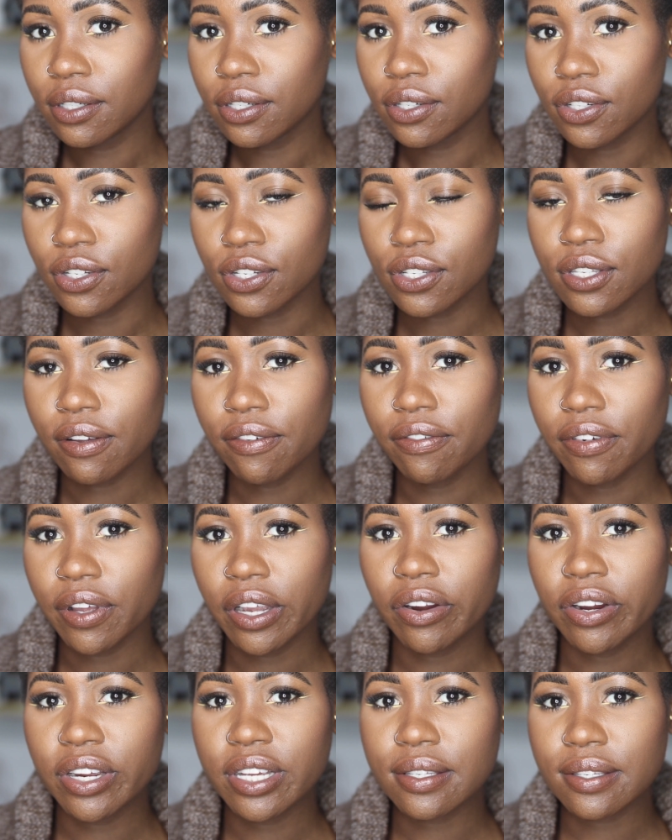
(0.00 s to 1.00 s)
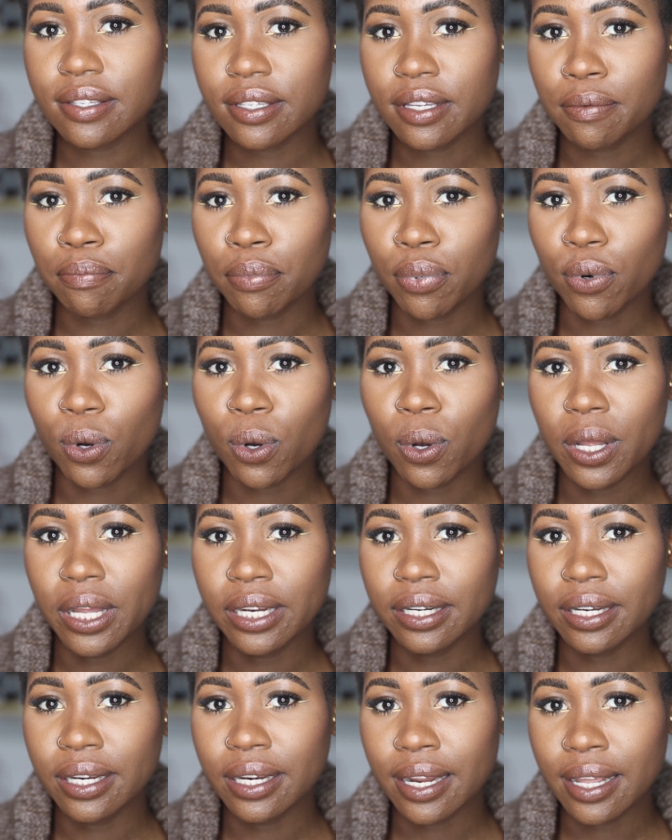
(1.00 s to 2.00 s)
Just a very simple
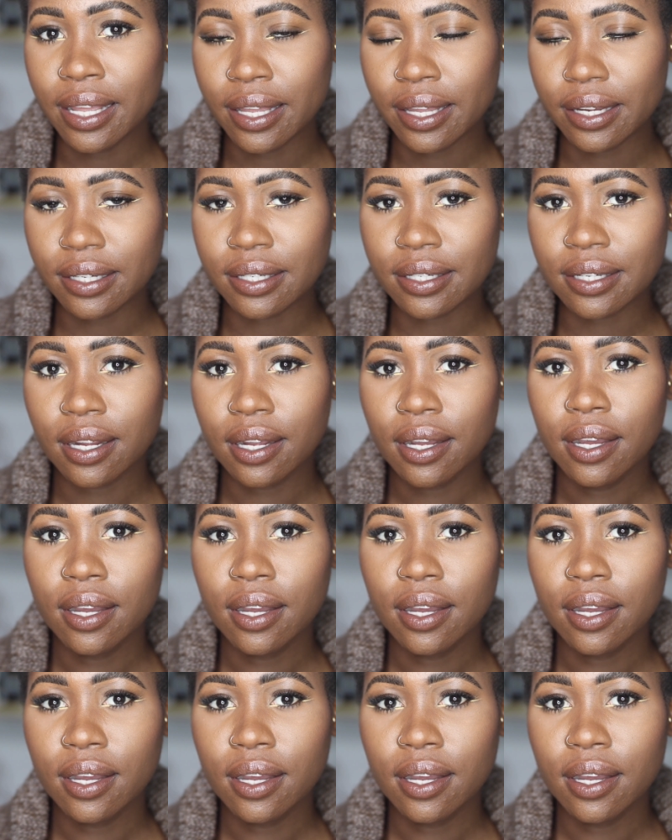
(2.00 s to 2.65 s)
and neat